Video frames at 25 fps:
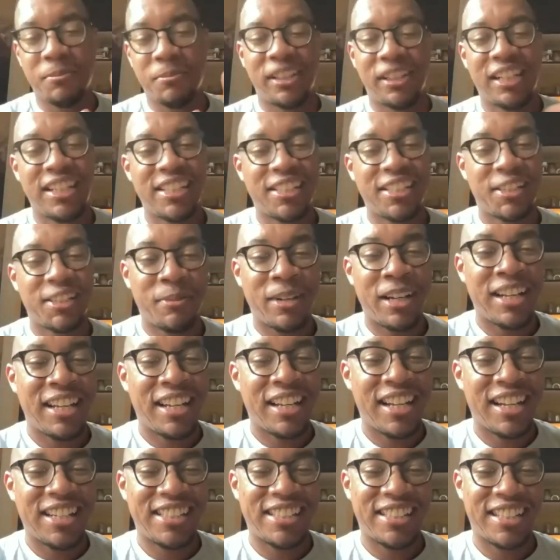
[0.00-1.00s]
I'm glad somebody
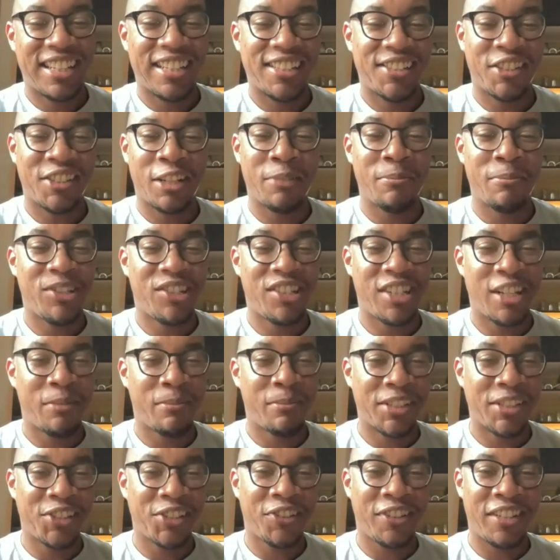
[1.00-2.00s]
asked that. So let me share
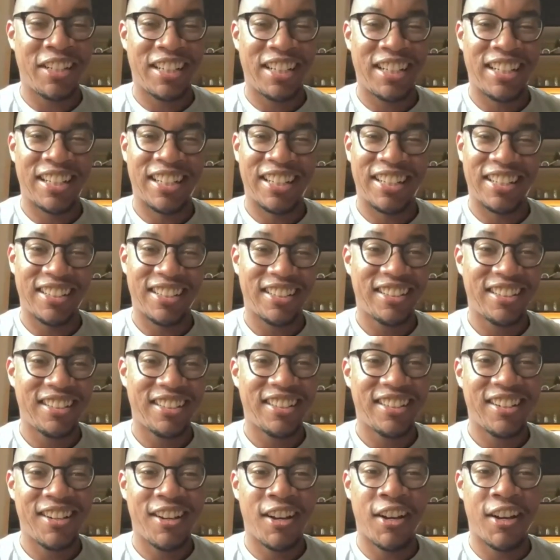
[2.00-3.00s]
my screen again.
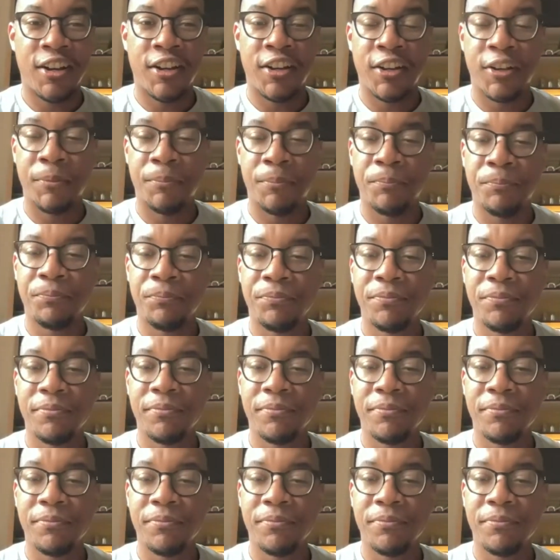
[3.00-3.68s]
I